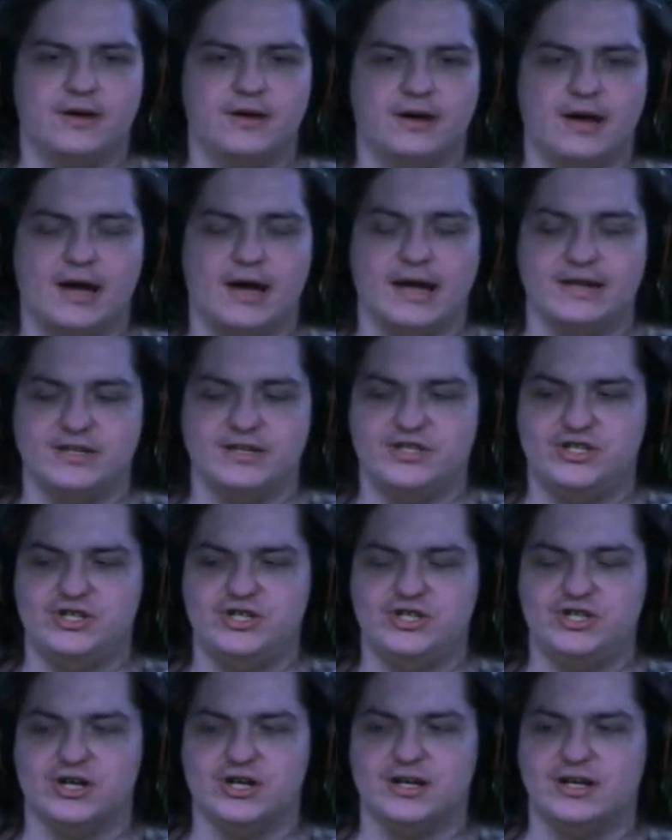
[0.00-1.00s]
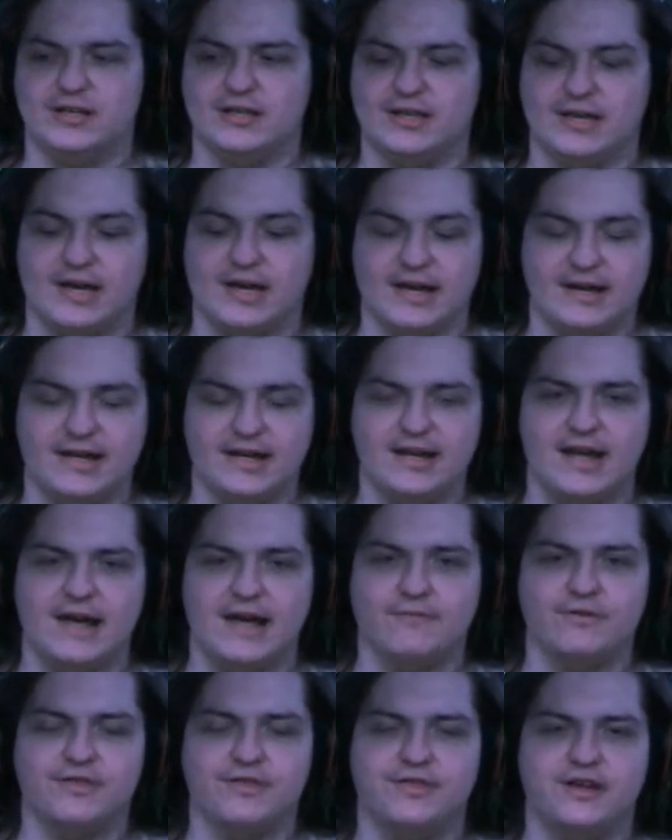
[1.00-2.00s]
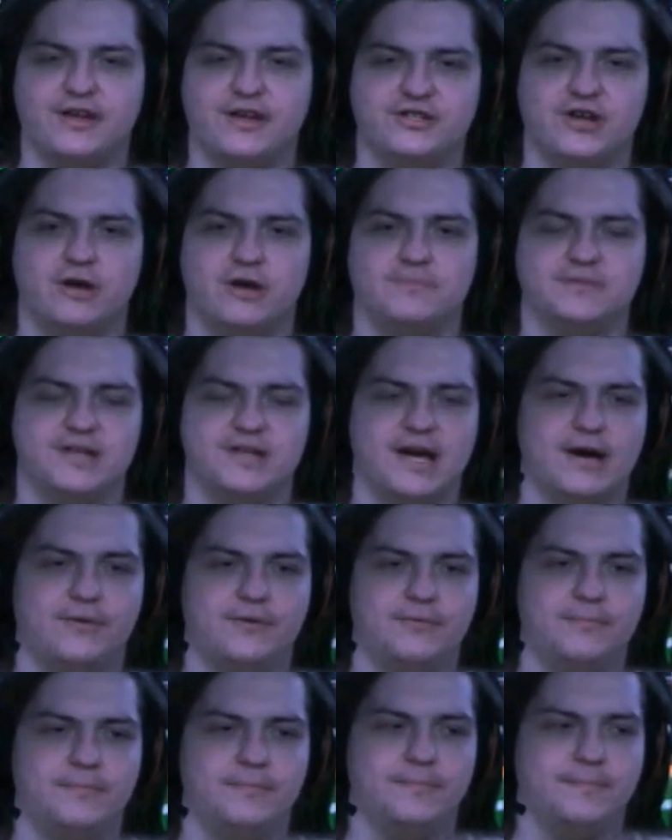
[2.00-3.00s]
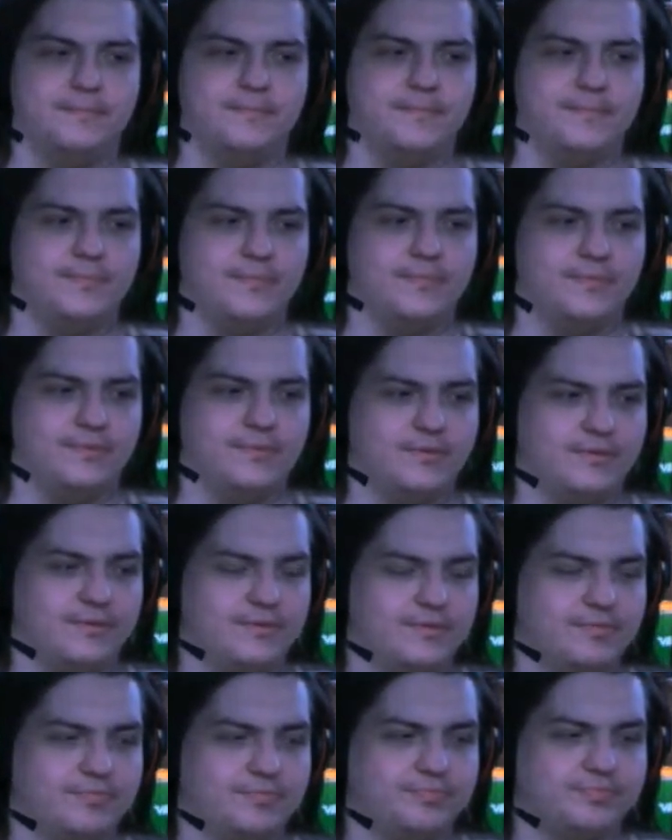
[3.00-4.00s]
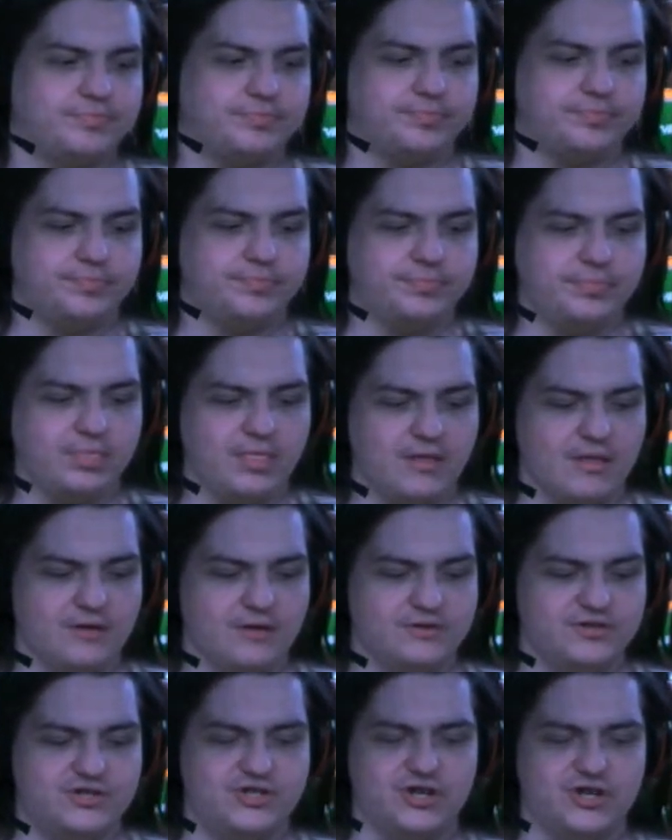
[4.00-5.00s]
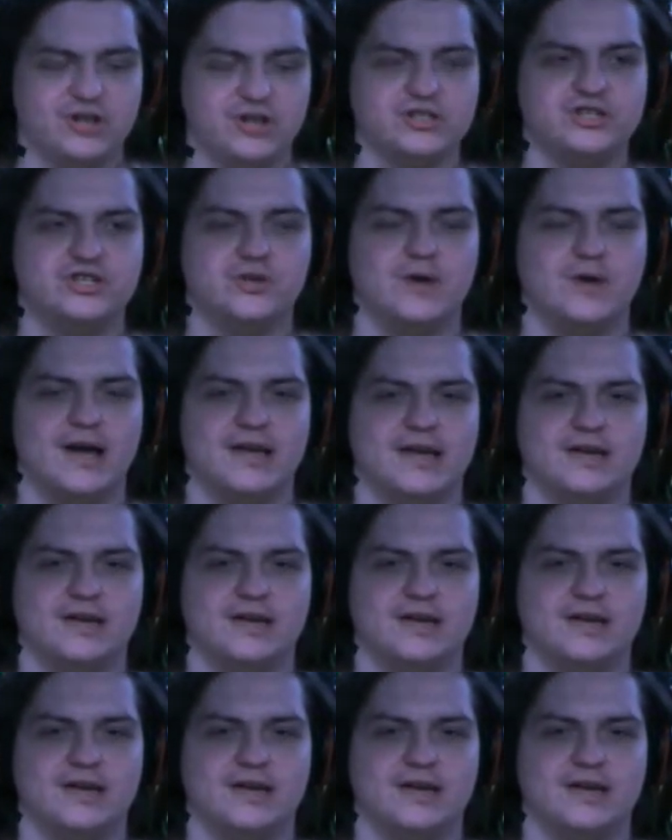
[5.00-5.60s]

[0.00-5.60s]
I need everything dumbed down. Just so I can